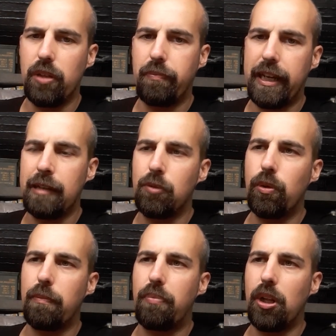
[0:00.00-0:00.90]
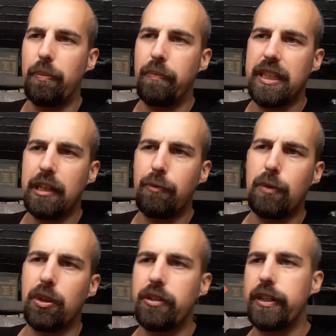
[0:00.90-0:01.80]
make them to a pulp, mix it
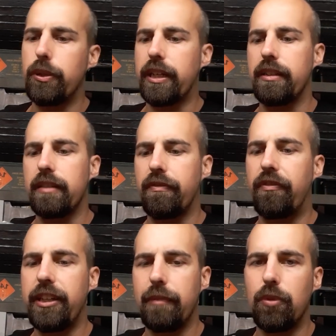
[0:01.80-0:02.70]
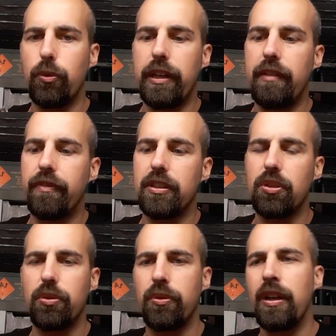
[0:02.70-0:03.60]
with water, and you can feed them to infants.
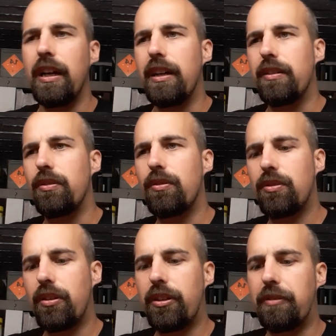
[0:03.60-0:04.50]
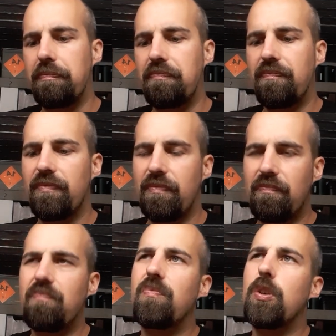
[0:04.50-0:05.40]
So those are
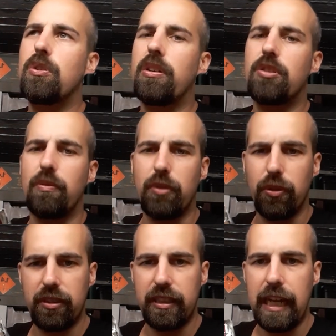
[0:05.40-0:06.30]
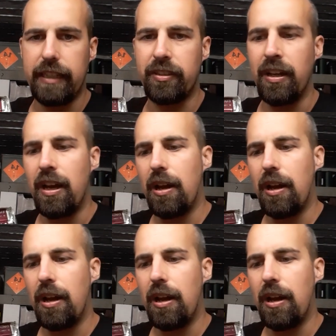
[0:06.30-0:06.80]
some good stats.